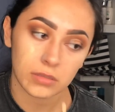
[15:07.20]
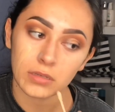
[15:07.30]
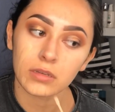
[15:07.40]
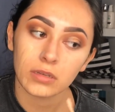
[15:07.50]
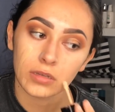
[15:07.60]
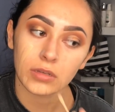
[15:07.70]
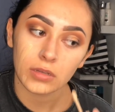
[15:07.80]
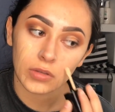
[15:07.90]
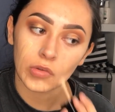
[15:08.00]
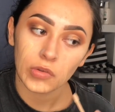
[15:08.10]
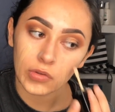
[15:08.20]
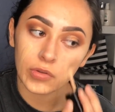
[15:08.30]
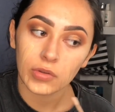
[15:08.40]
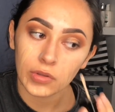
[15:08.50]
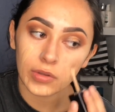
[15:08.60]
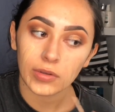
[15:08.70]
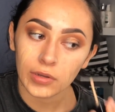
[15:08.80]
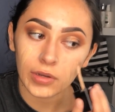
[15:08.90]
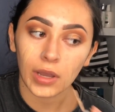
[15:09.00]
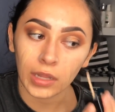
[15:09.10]
With her eyes, with her smile,
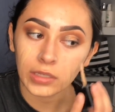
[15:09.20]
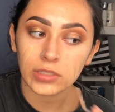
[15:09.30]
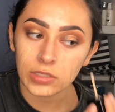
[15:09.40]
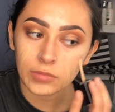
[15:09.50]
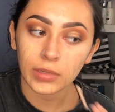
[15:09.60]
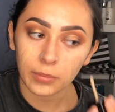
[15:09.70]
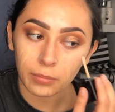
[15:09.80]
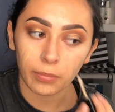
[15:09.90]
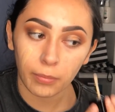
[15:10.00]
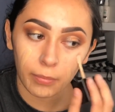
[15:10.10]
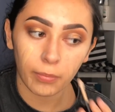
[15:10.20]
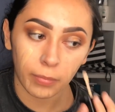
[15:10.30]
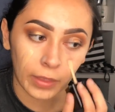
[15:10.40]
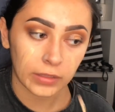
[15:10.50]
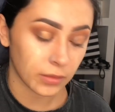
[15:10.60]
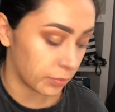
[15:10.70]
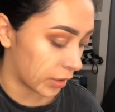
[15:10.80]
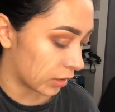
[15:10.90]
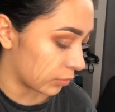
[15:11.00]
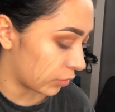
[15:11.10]
with her belt, with her hands, with her
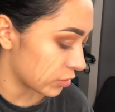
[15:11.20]
money.